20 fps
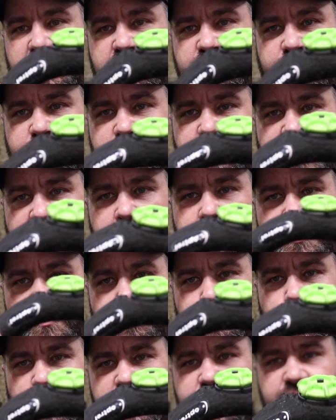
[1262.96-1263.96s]
it's very
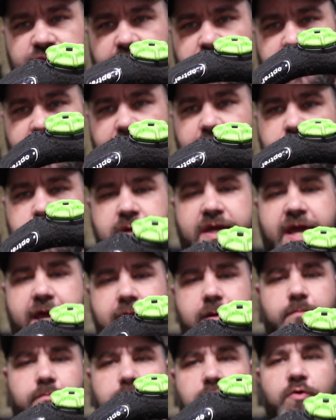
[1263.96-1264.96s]
rigid. Like, you
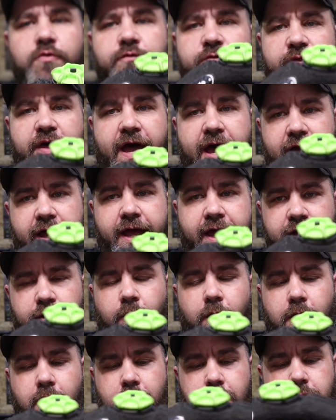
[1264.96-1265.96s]
can't move that at
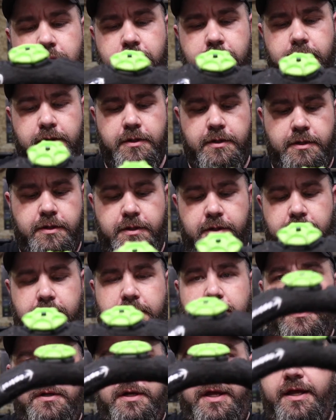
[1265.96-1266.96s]
all.
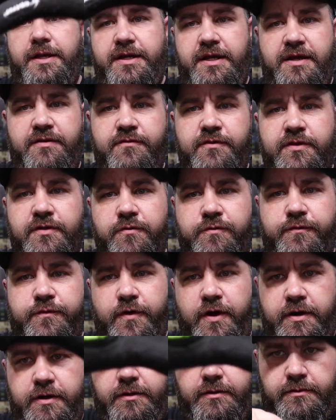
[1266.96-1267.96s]
And even the
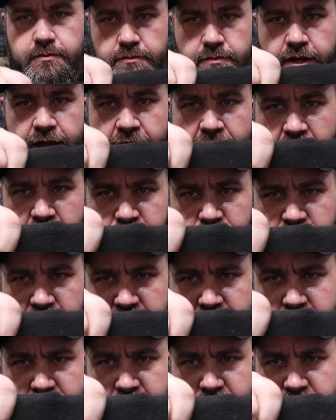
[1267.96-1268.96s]
front half
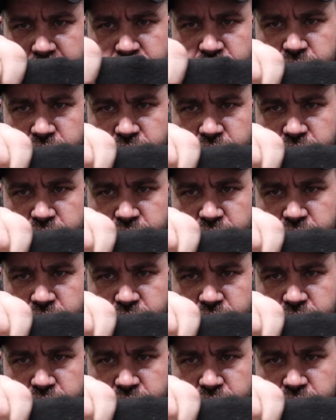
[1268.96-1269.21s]
here is